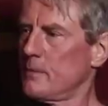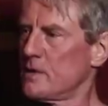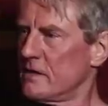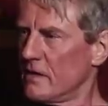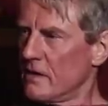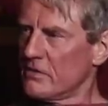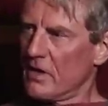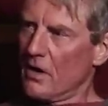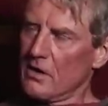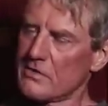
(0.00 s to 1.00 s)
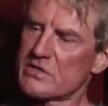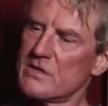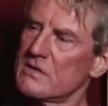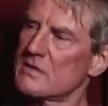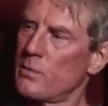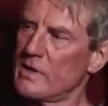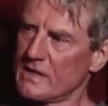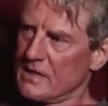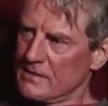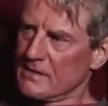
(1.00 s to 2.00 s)
I'm in there, and all of a sudden this
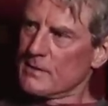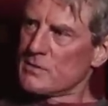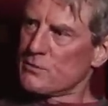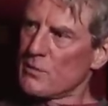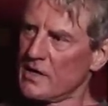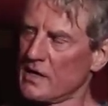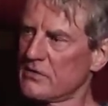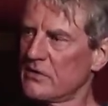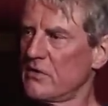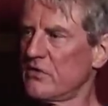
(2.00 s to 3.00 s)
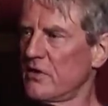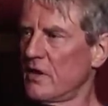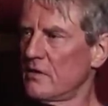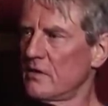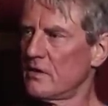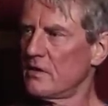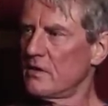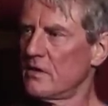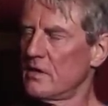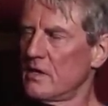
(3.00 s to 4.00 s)
white kid comes running into the cell,
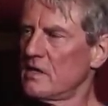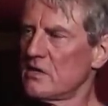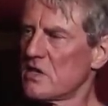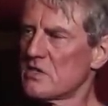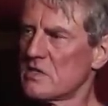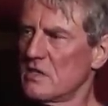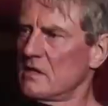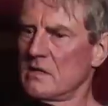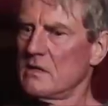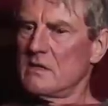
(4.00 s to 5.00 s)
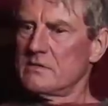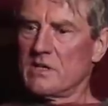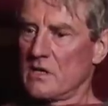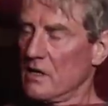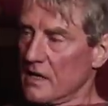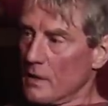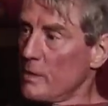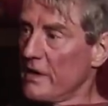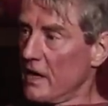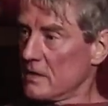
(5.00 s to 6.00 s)
and he says, "They're going to
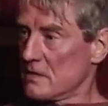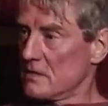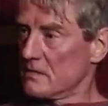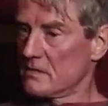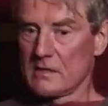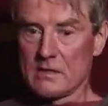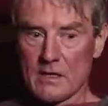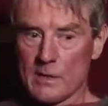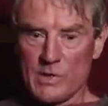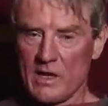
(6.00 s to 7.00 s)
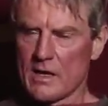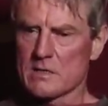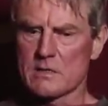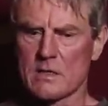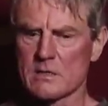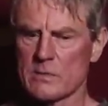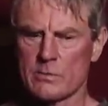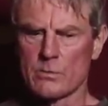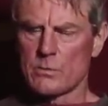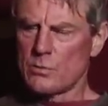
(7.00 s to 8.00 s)
get me next. They're going to get me next." And I
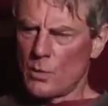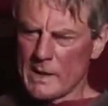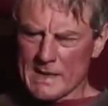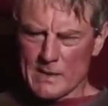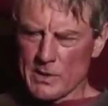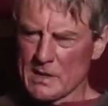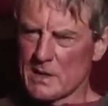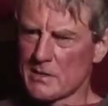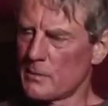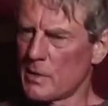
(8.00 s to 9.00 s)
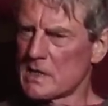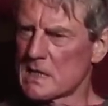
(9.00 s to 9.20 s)
said, "What? What are you talking about?"